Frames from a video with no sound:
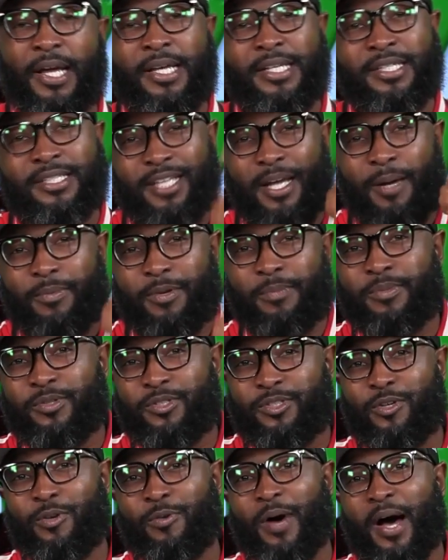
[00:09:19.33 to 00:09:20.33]
Step number
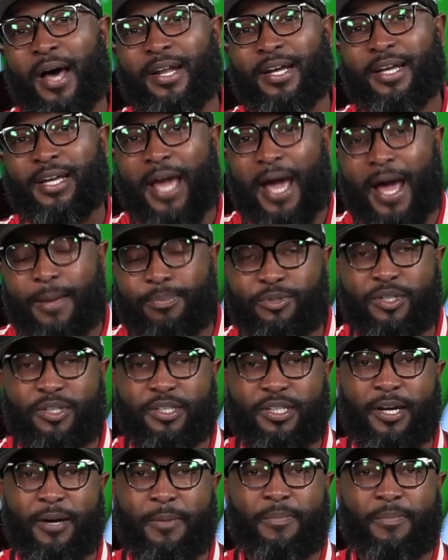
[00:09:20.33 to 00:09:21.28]
two, how to capture them.